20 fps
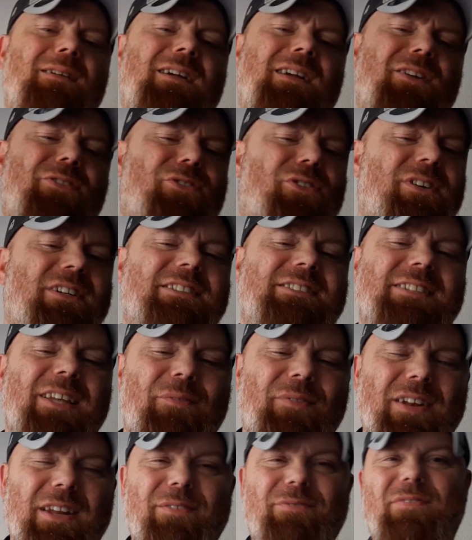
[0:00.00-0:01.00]

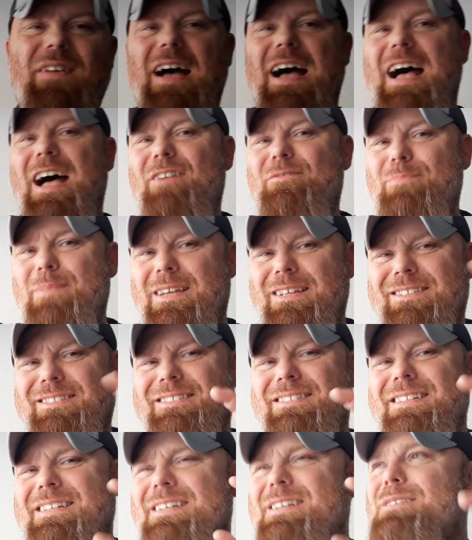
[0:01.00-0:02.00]
$3.75 may
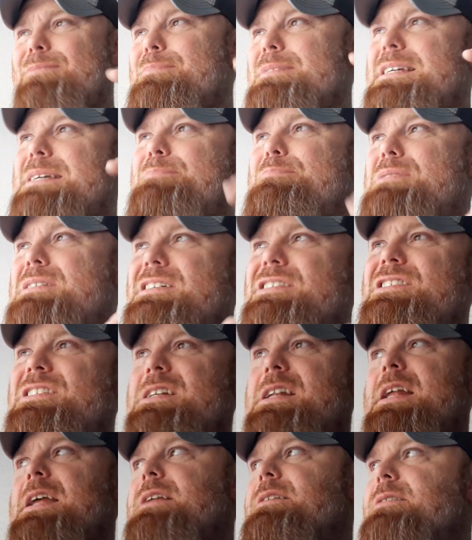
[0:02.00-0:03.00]
still be
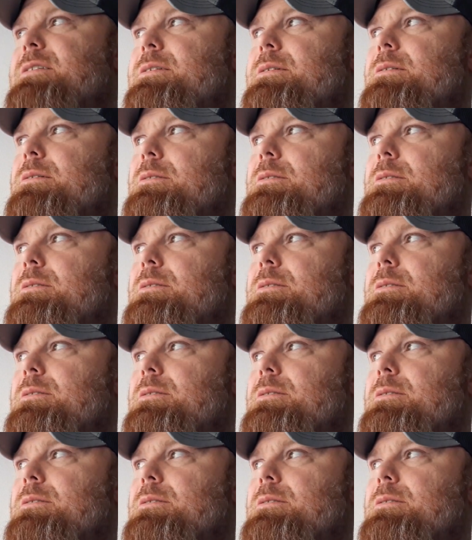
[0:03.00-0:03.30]
pushing it.